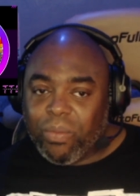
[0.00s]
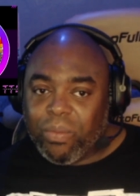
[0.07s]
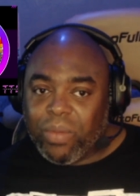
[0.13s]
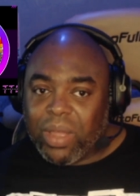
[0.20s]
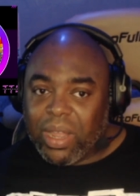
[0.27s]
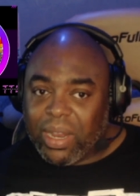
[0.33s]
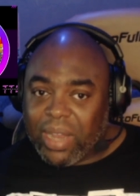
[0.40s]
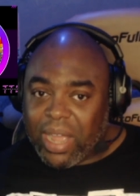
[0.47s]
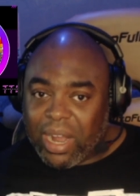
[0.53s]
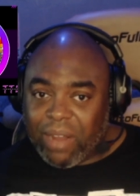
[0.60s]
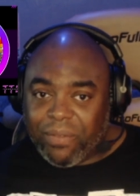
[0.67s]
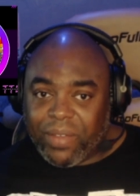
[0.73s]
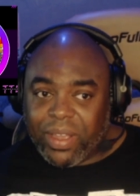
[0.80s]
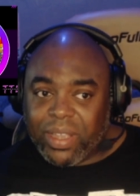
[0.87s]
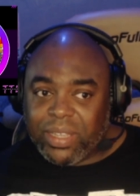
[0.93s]
a lot of
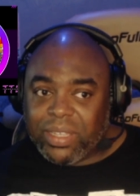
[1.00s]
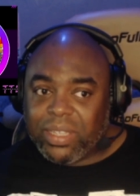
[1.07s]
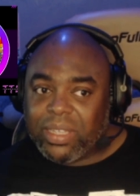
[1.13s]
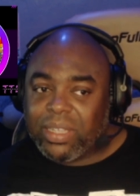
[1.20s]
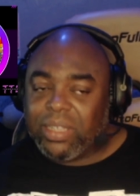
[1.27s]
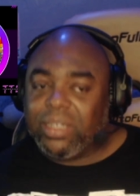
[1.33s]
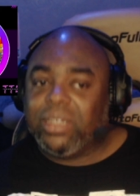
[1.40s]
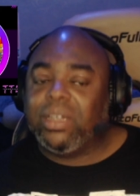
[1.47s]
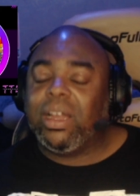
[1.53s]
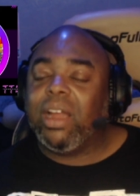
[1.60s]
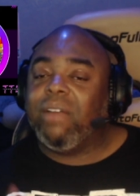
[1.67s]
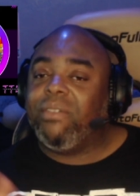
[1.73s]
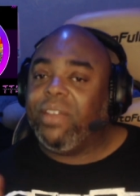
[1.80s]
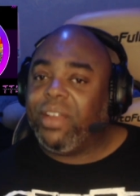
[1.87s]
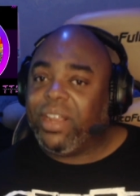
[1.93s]
us are
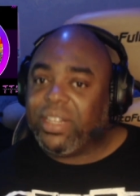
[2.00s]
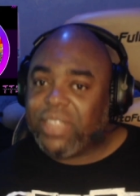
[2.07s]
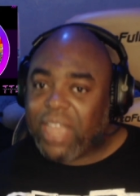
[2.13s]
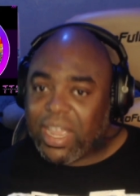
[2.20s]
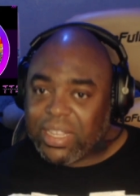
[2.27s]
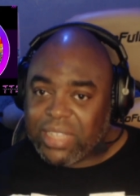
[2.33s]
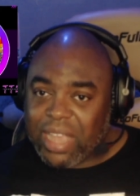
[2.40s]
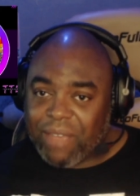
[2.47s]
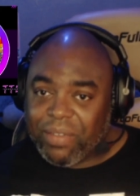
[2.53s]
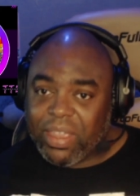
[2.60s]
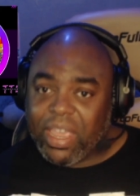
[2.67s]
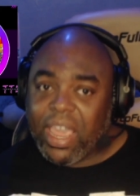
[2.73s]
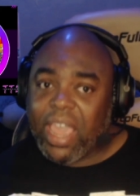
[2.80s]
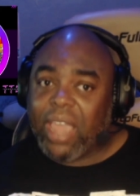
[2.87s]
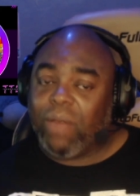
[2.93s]
very tech savvy
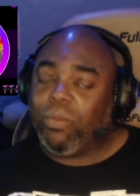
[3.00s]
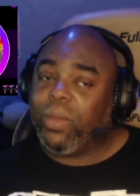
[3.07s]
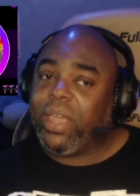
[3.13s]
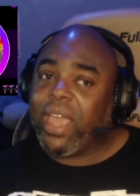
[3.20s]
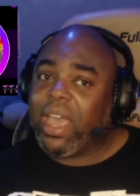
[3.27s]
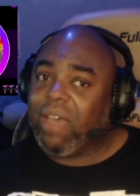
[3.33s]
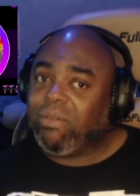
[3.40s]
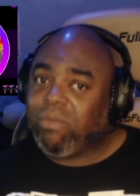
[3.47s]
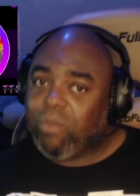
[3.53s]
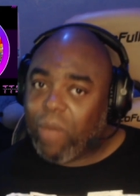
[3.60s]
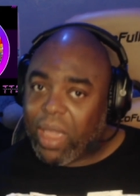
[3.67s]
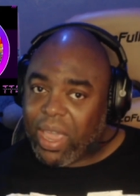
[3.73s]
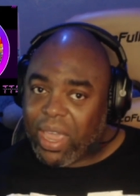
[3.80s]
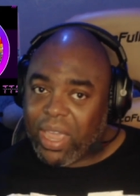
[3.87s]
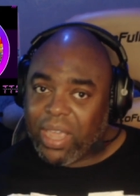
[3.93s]
and we have
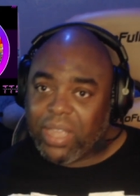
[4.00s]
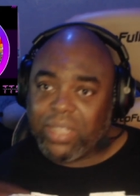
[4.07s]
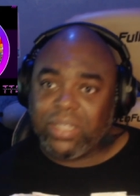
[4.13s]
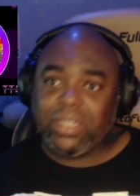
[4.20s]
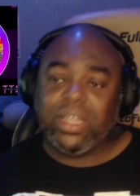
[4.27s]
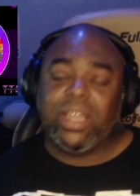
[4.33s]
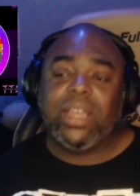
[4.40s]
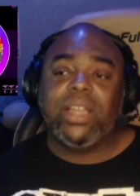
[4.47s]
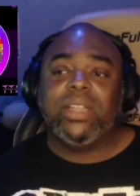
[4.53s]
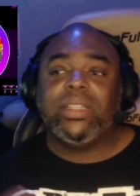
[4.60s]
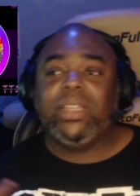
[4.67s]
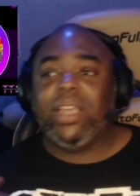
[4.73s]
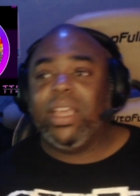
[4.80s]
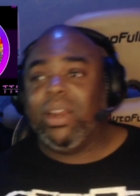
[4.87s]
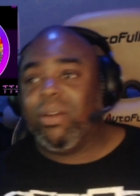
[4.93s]
ways to
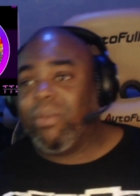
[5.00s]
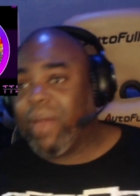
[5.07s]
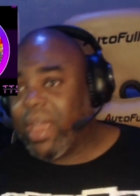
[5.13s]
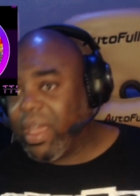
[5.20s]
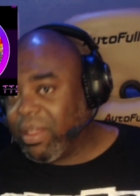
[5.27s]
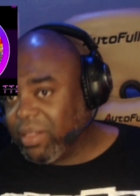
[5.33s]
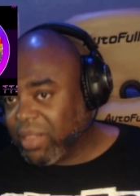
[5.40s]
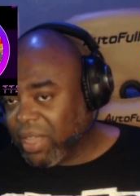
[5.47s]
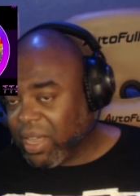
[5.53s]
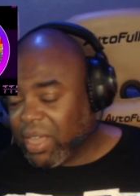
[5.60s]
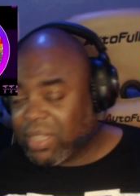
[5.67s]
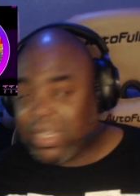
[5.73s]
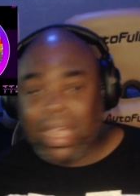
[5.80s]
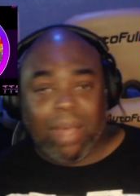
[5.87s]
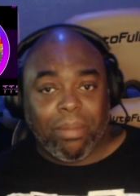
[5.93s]
get around things.
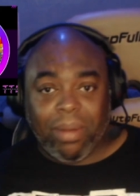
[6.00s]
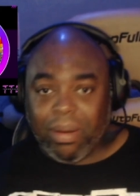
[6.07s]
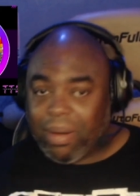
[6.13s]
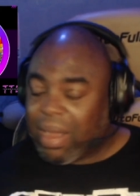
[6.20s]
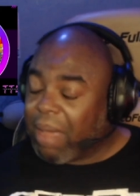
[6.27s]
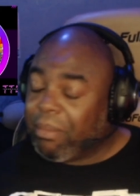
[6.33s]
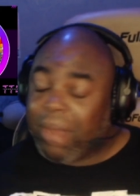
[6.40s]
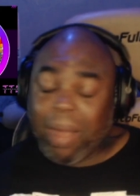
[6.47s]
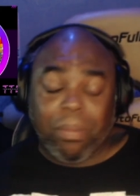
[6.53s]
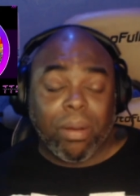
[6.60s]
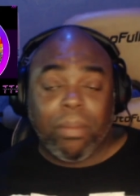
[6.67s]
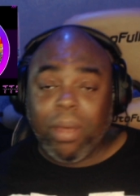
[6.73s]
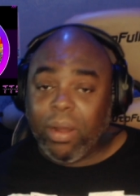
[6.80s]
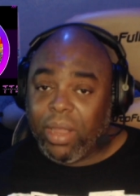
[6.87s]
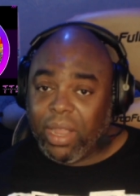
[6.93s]
I'm I'm not
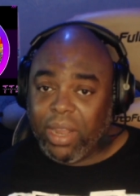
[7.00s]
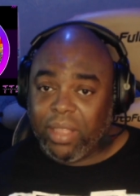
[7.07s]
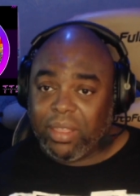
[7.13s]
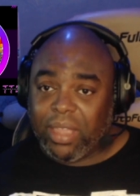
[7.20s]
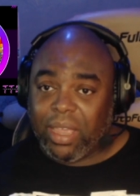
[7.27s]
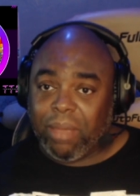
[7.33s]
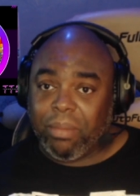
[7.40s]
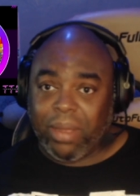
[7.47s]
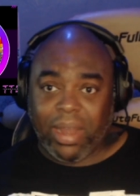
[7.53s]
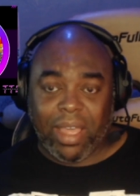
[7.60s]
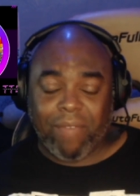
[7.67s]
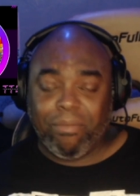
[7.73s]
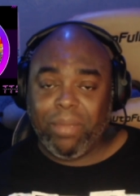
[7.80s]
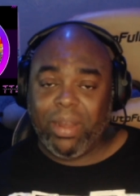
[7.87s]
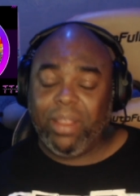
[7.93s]
promoting anything, but
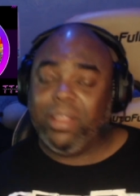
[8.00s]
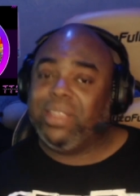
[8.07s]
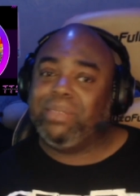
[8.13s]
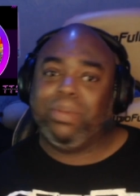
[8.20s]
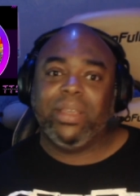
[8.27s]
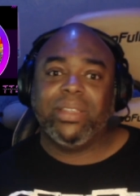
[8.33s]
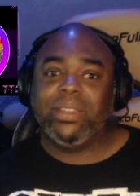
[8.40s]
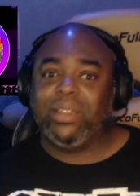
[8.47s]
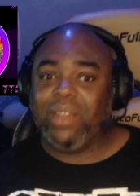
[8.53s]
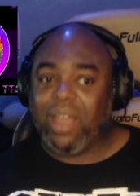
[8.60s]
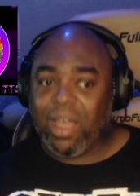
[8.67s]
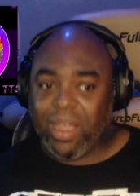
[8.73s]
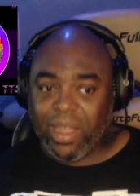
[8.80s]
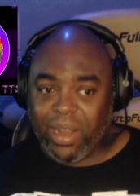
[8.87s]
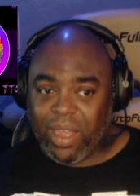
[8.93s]
I've been in this space
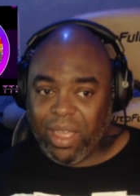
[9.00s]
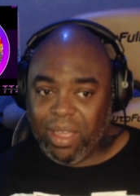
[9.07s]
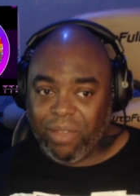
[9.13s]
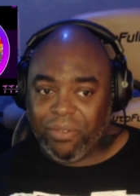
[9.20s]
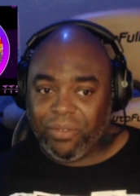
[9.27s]
long enough.